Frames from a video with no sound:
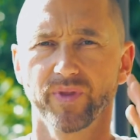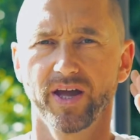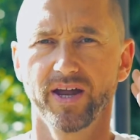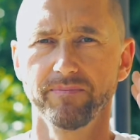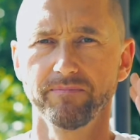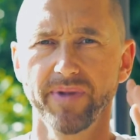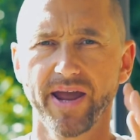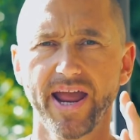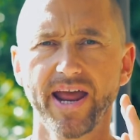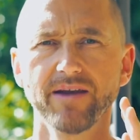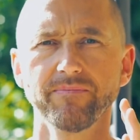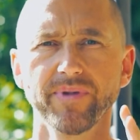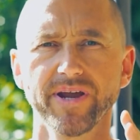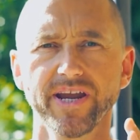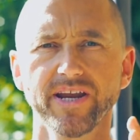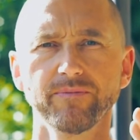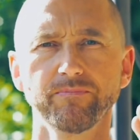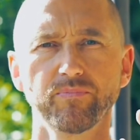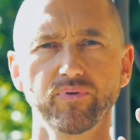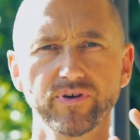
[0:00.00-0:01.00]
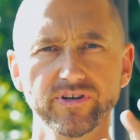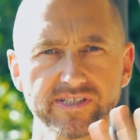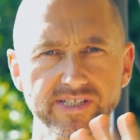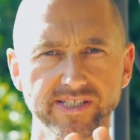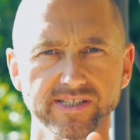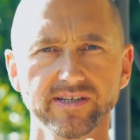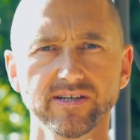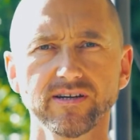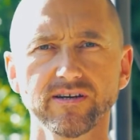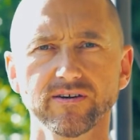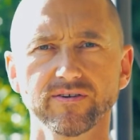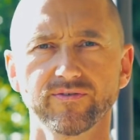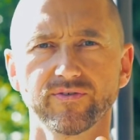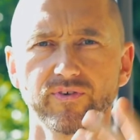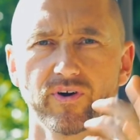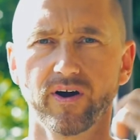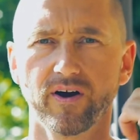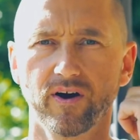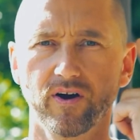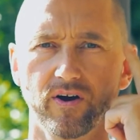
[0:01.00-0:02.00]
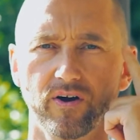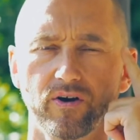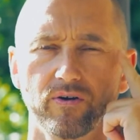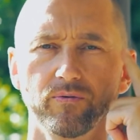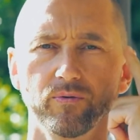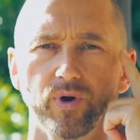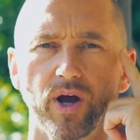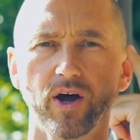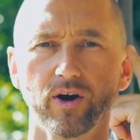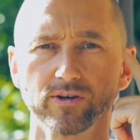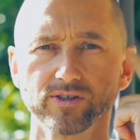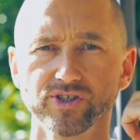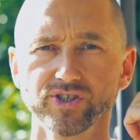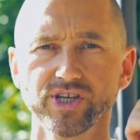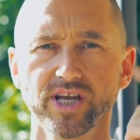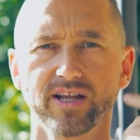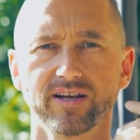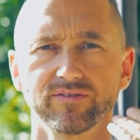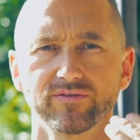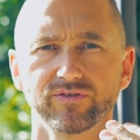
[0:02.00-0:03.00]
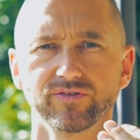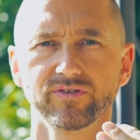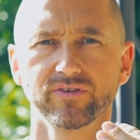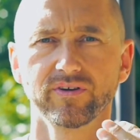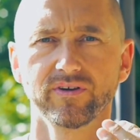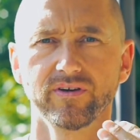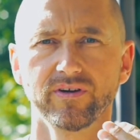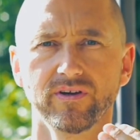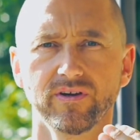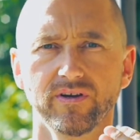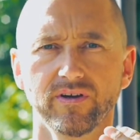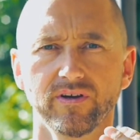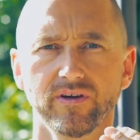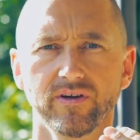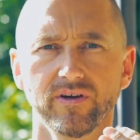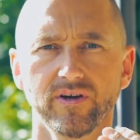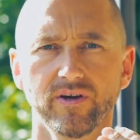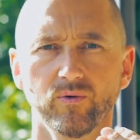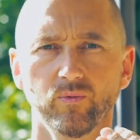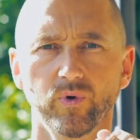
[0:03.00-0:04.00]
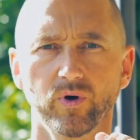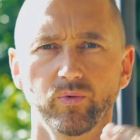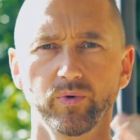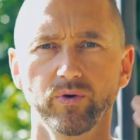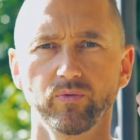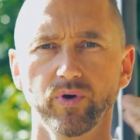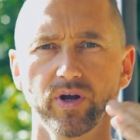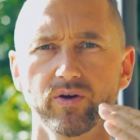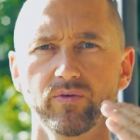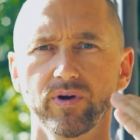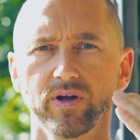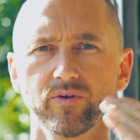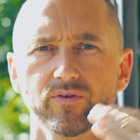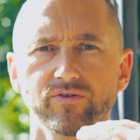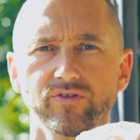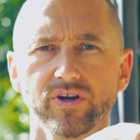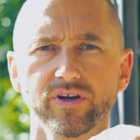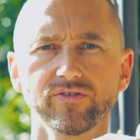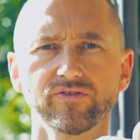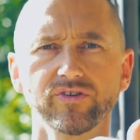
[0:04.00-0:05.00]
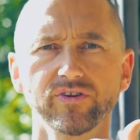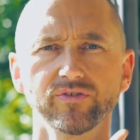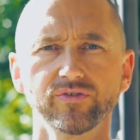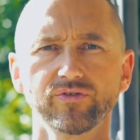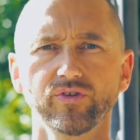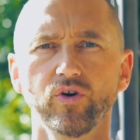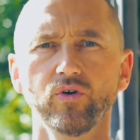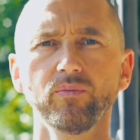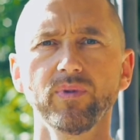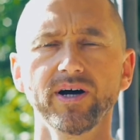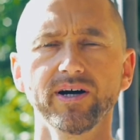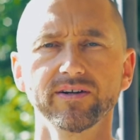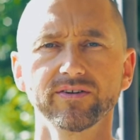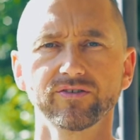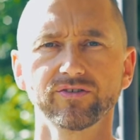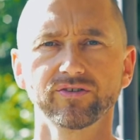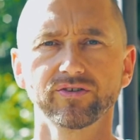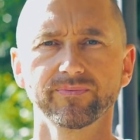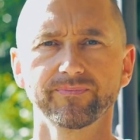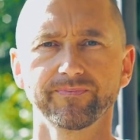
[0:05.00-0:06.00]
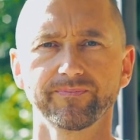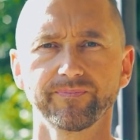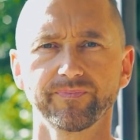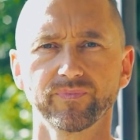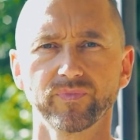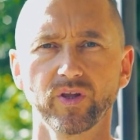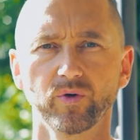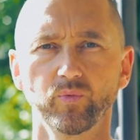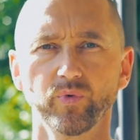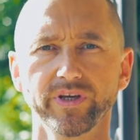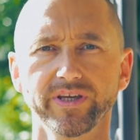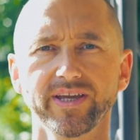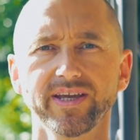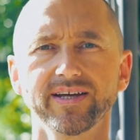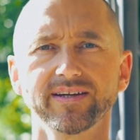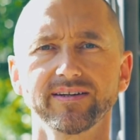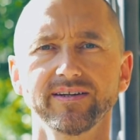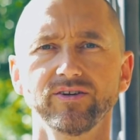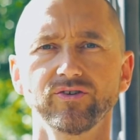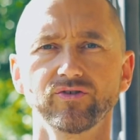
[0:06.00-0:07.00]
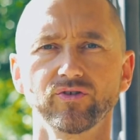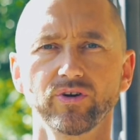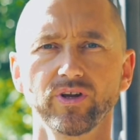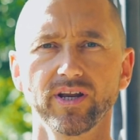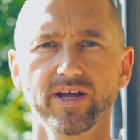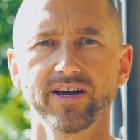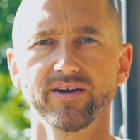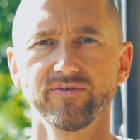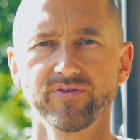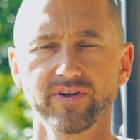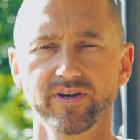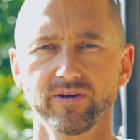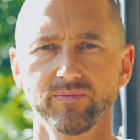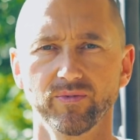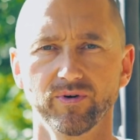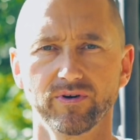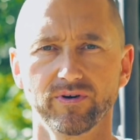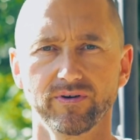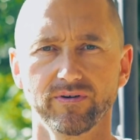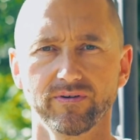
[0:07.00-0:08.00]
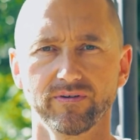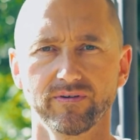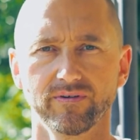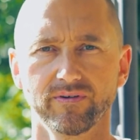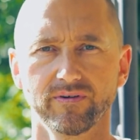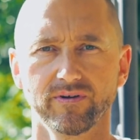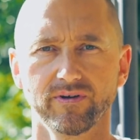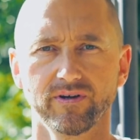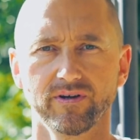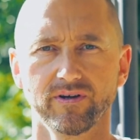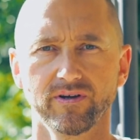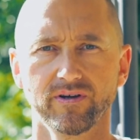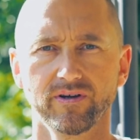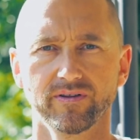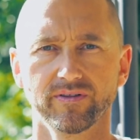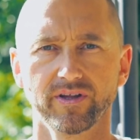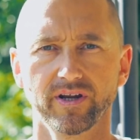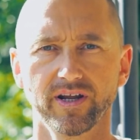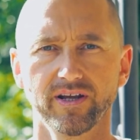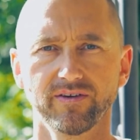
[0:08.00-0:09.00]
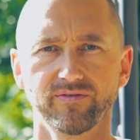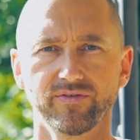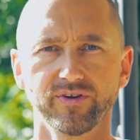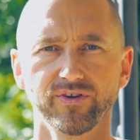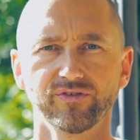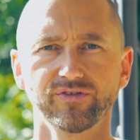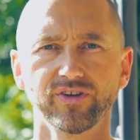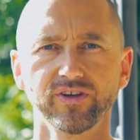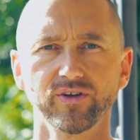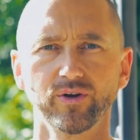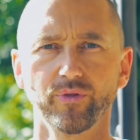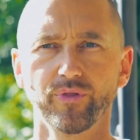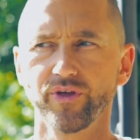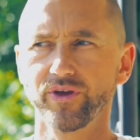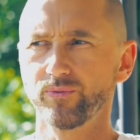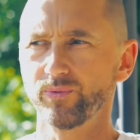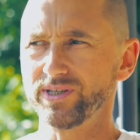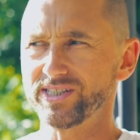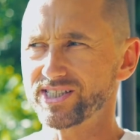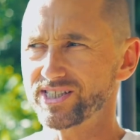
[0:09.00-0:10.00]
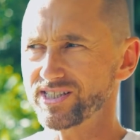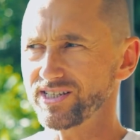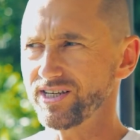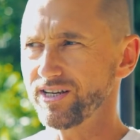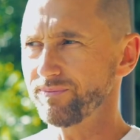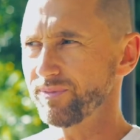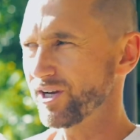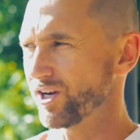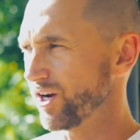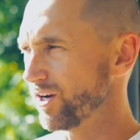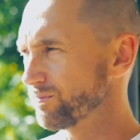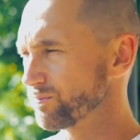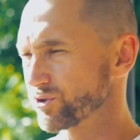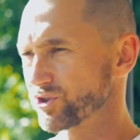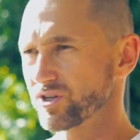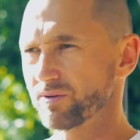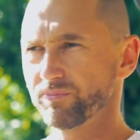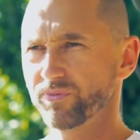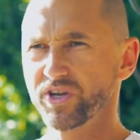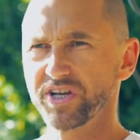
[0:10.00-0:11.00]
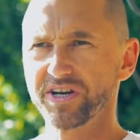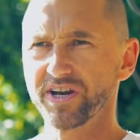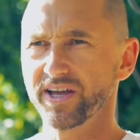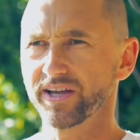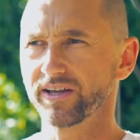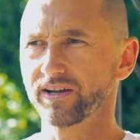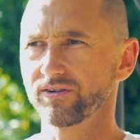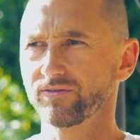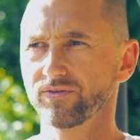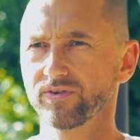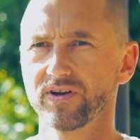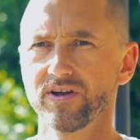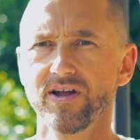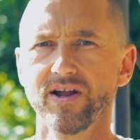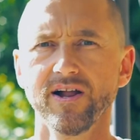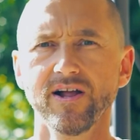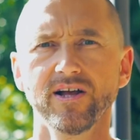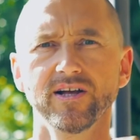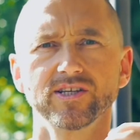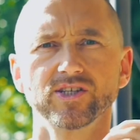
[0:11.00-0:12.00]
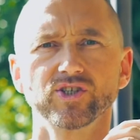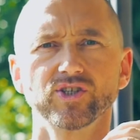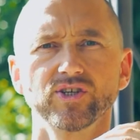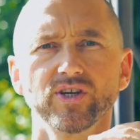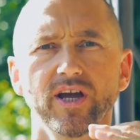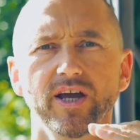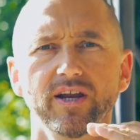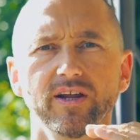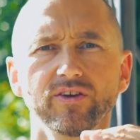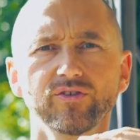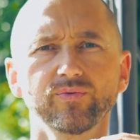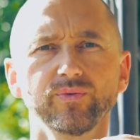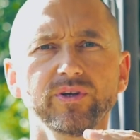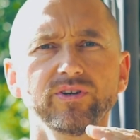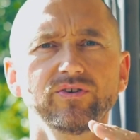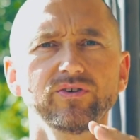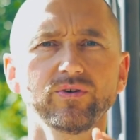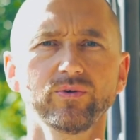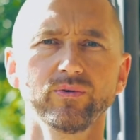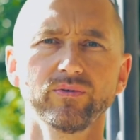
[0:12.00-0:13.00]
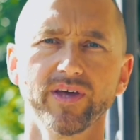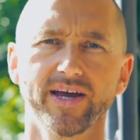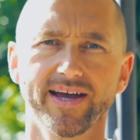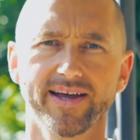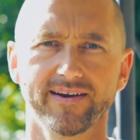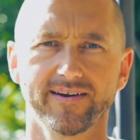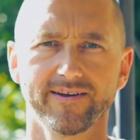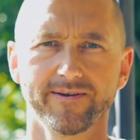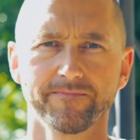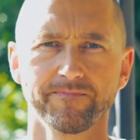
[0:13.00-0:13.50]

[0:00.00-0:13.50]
and man-made prison for ourselves, where we run around judging so much that we can't enjoy life anymore, that every single thing we see becomes something negative. And as we do that,